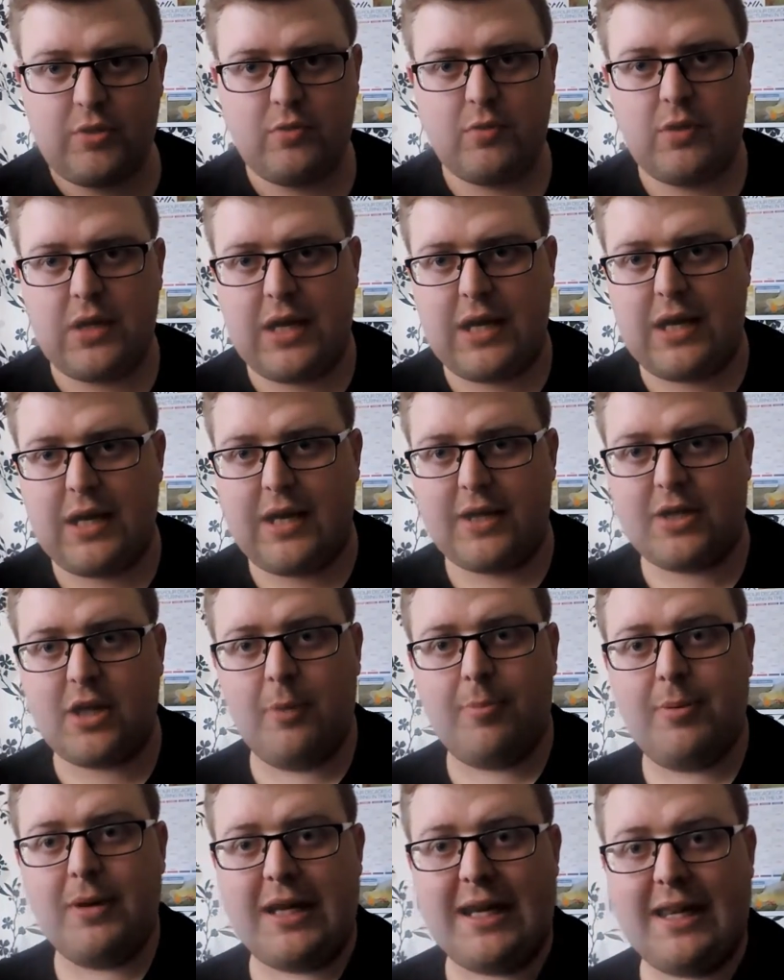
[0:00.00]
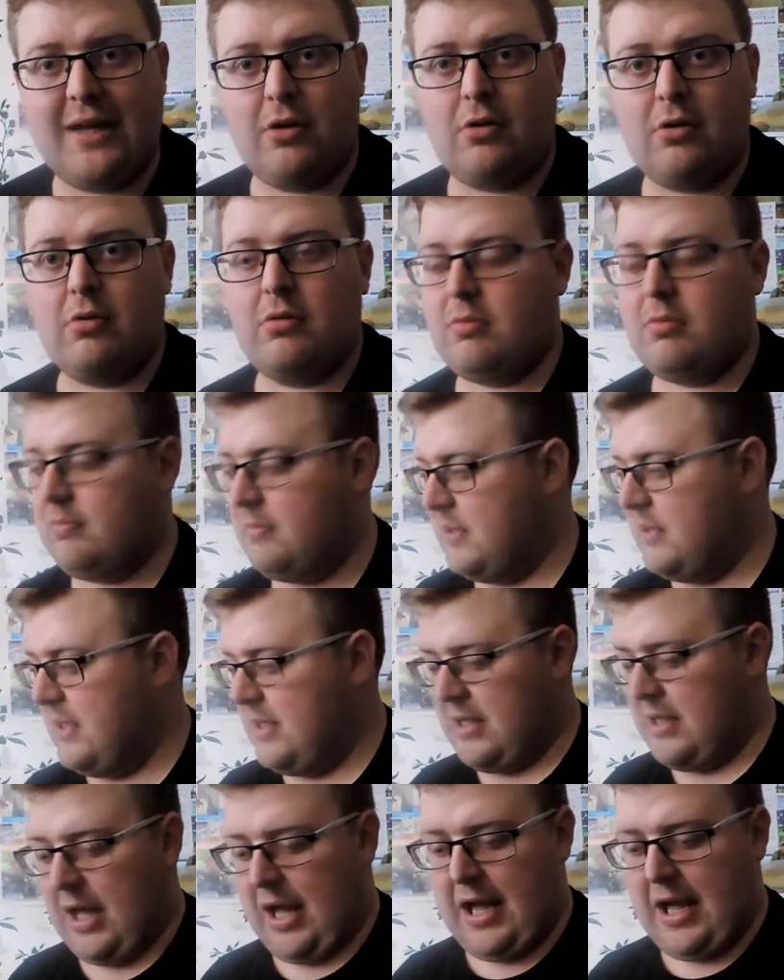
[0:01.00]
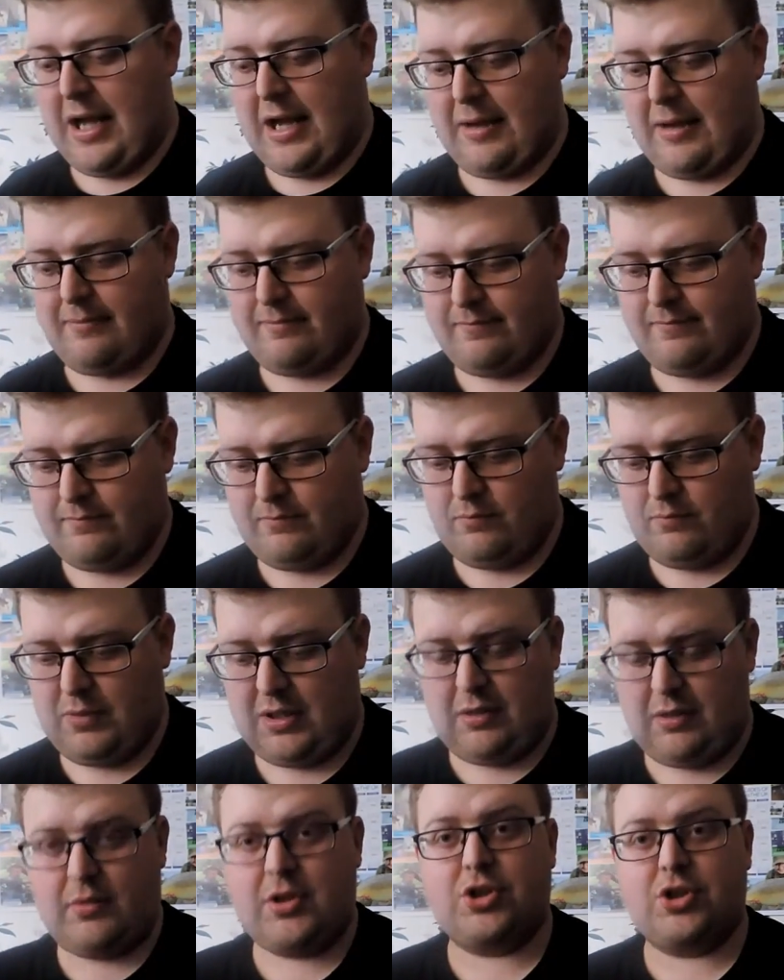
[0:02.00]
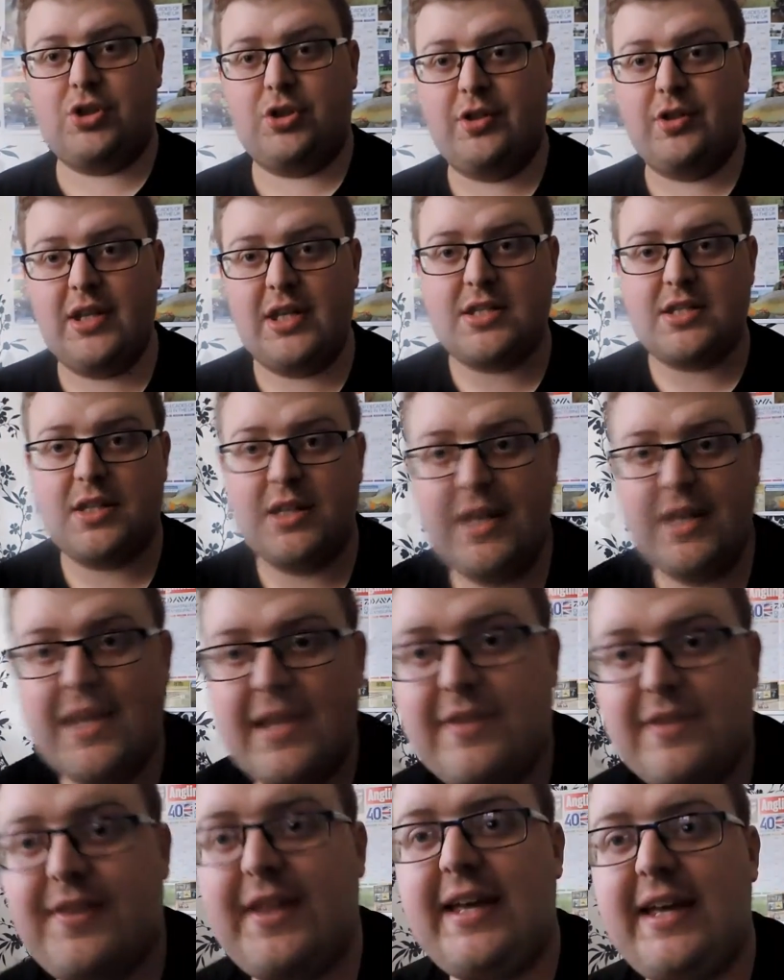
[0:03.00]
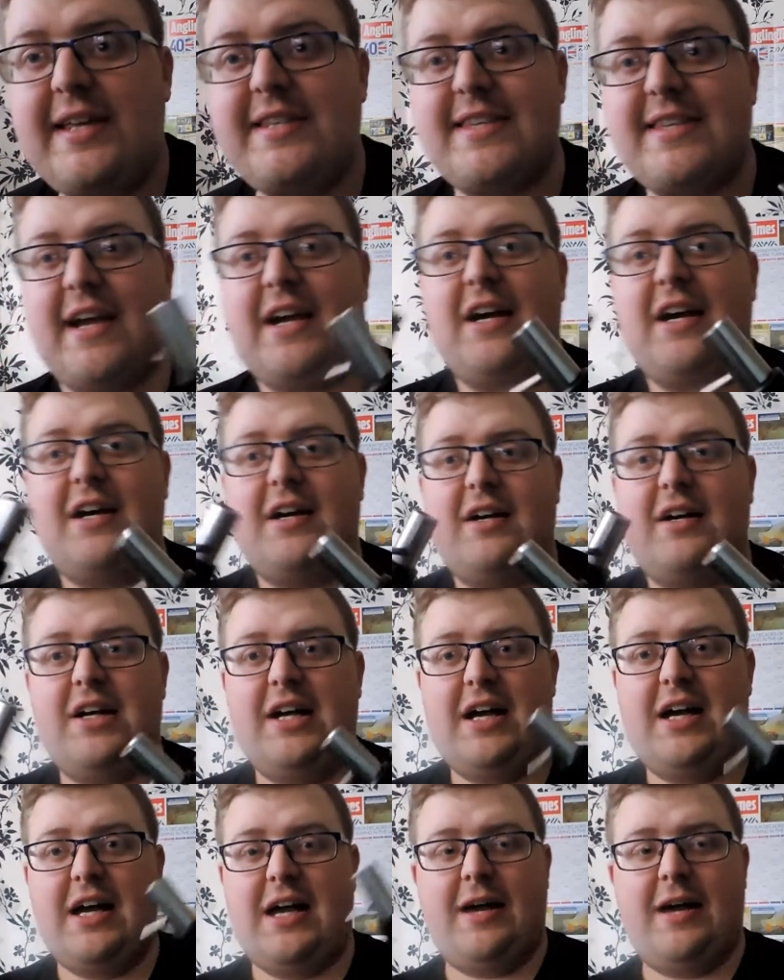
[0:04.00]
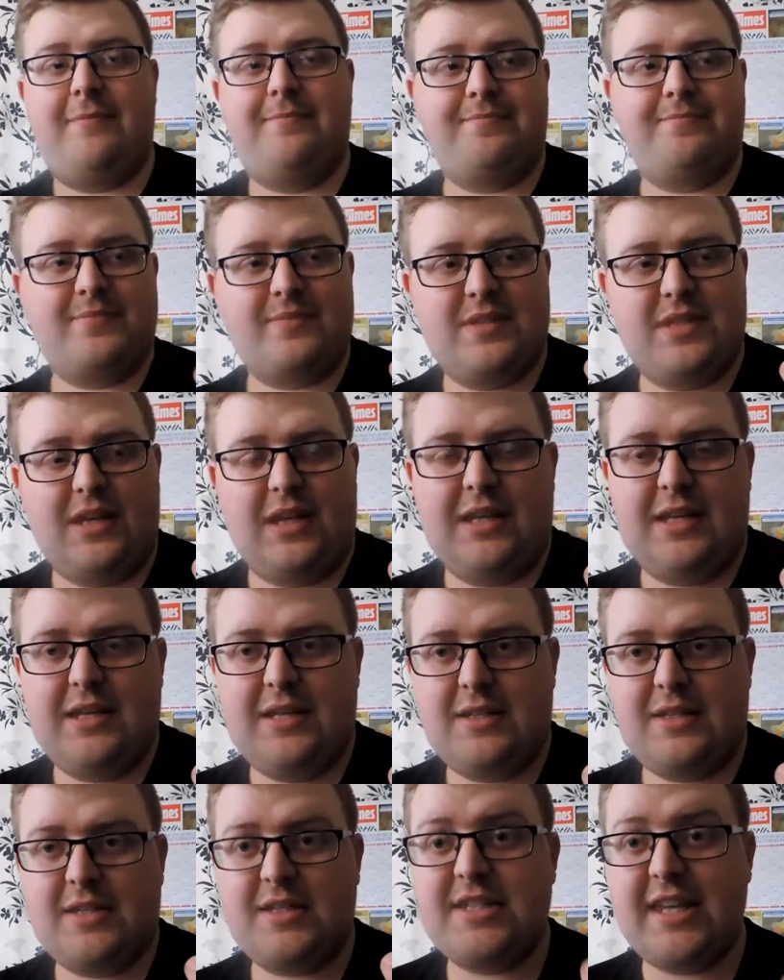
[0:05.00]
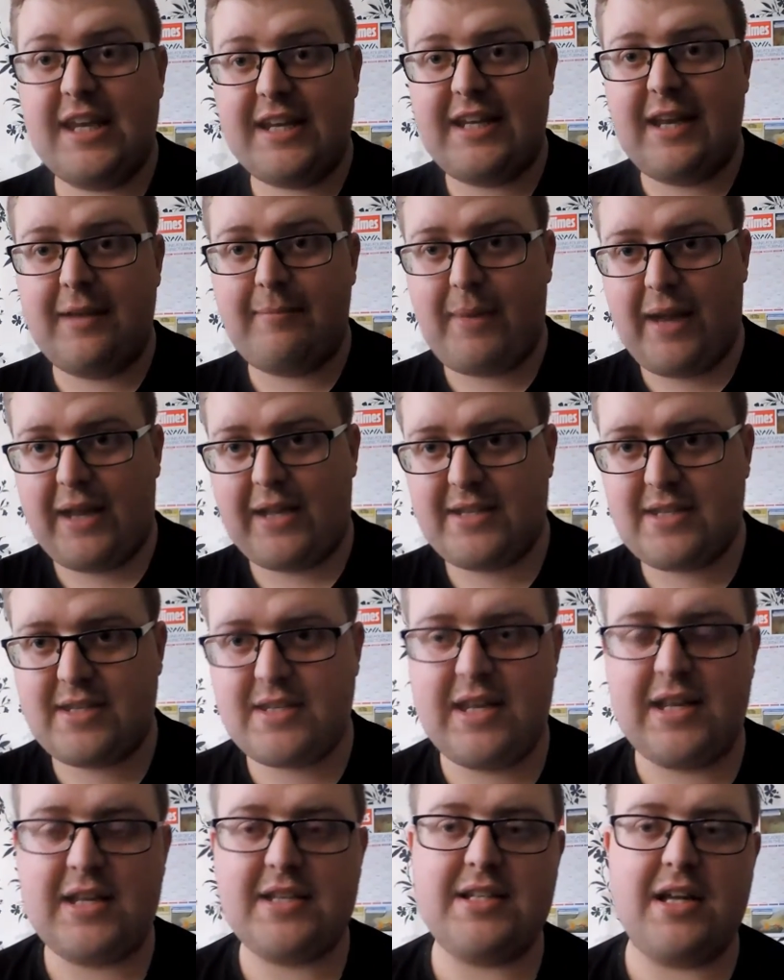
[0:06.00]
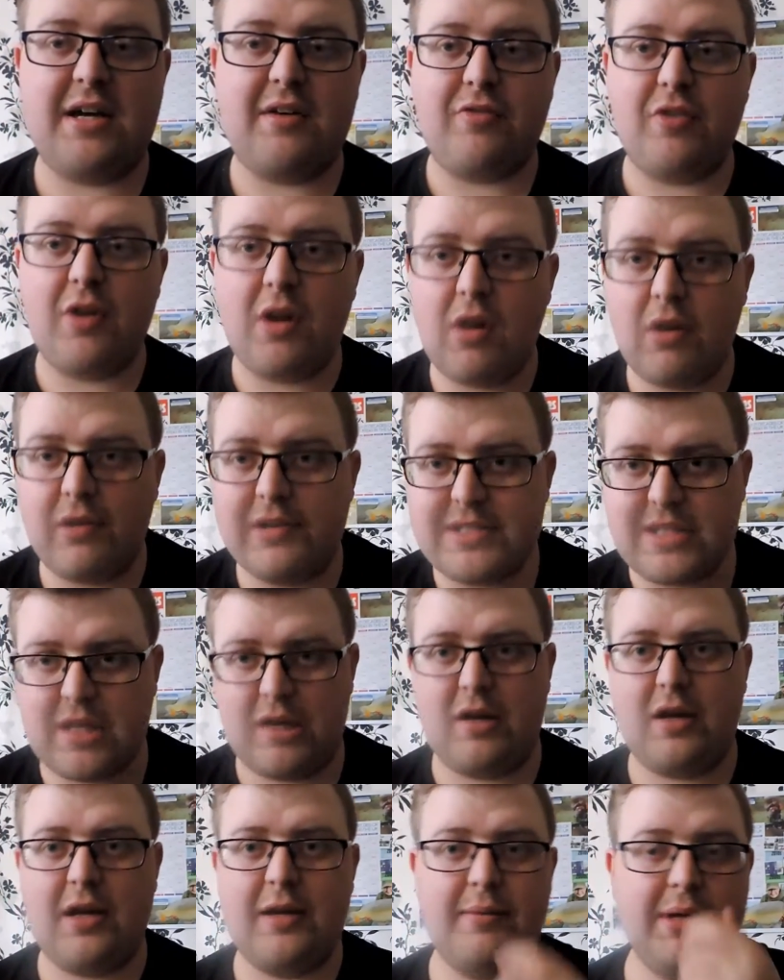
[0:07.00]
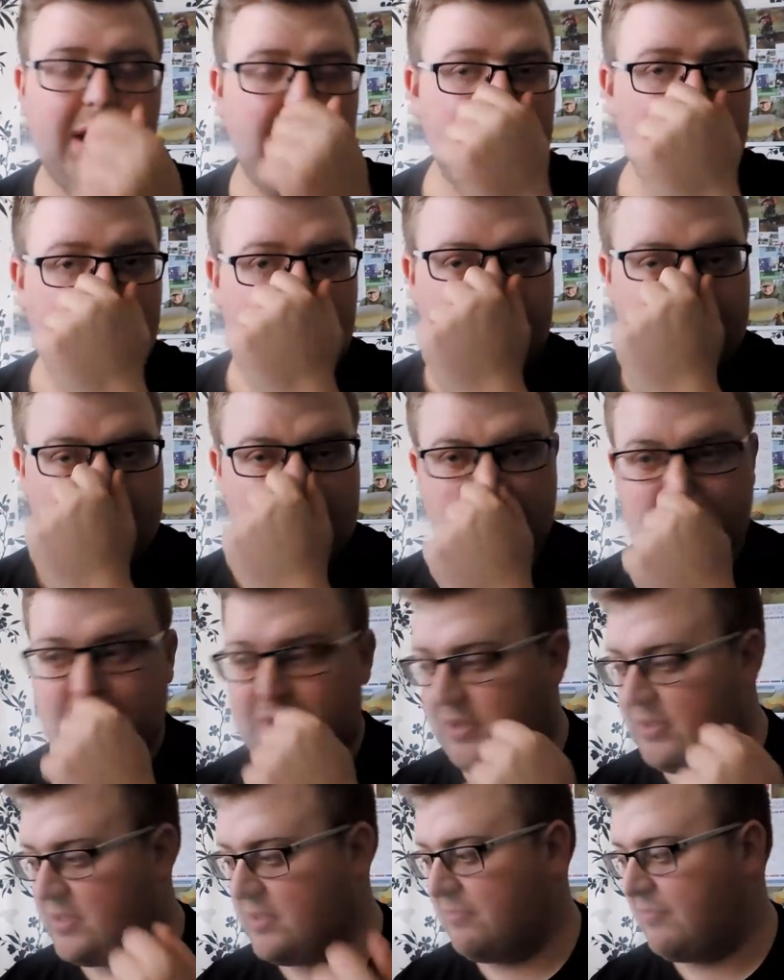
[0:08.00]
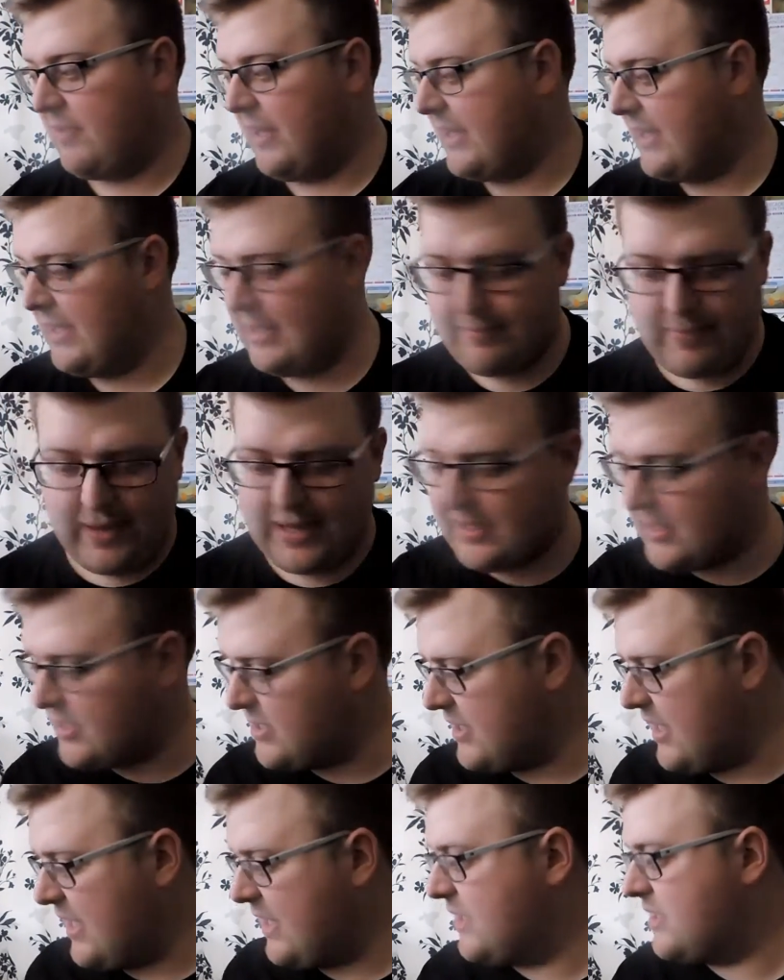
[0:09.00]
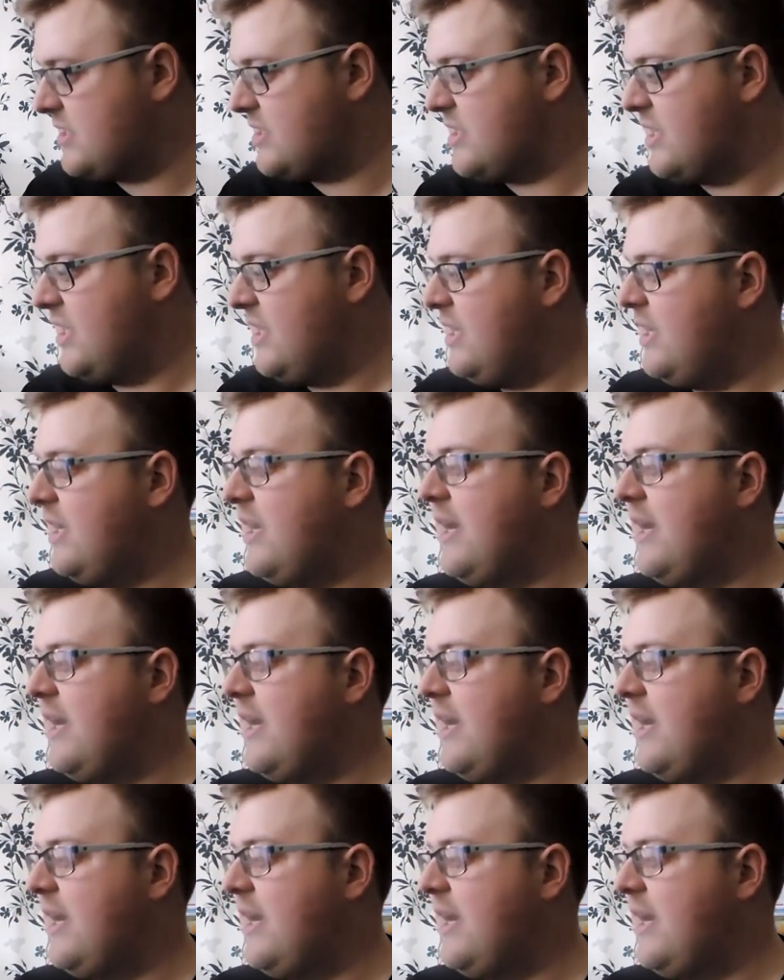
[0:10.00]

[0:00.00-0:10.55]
you a couple of little, I'm going to show you these. These are Signet bank sticks. Now for a long time I've just been using regular bank sticks.